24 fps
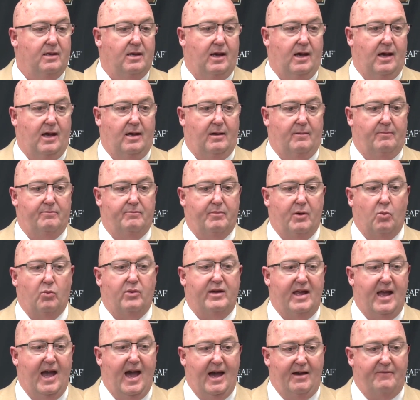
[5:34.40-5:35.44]
But
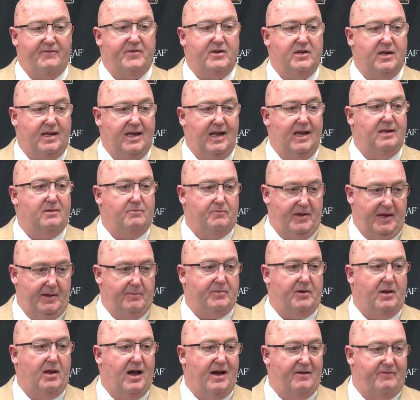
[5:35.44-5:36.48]
we have to get
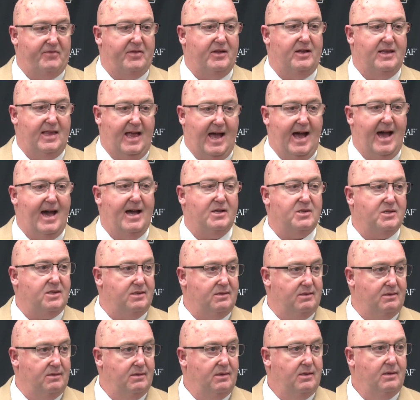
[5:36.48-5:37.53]
people off the
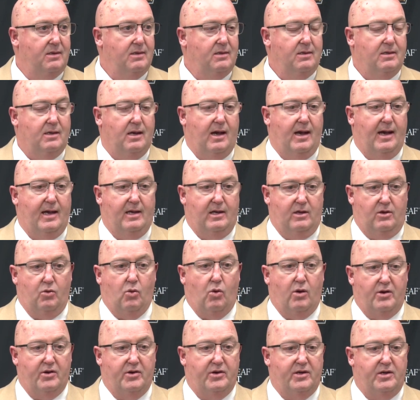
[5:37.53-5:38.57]
glass in
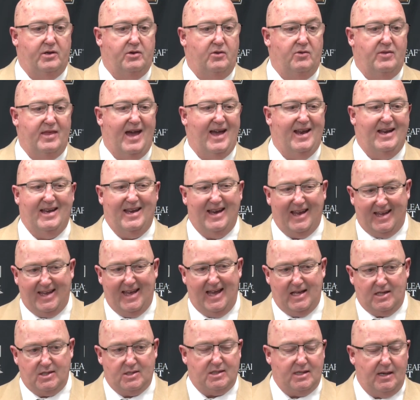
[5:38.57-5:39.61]
order to do that. And
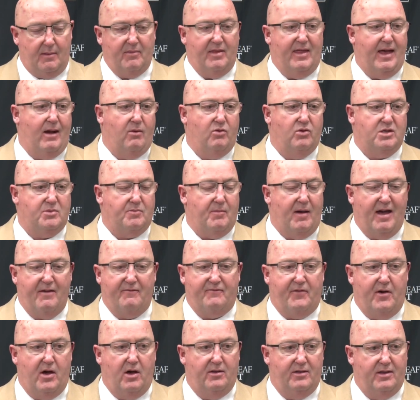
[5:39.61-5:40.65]
again, some of that was my
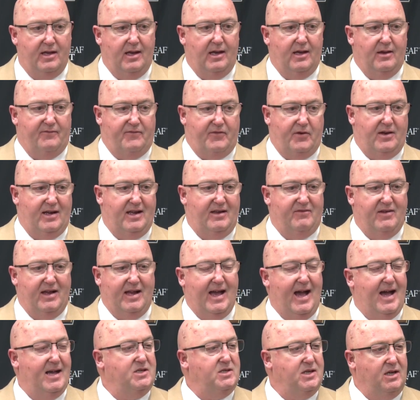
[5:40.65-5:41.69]
fault for leaving
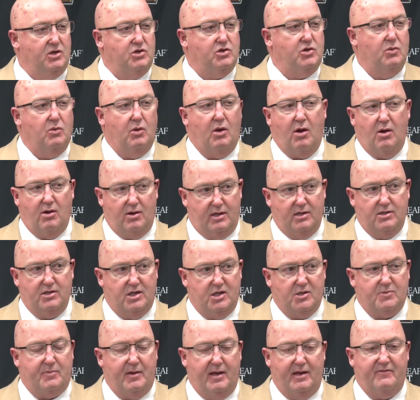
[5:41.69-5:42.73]
guys in too long and
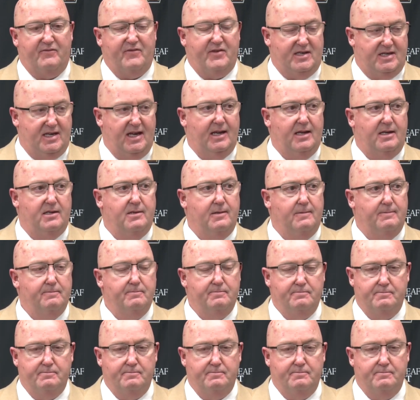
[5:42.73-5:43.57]
just being fatigued.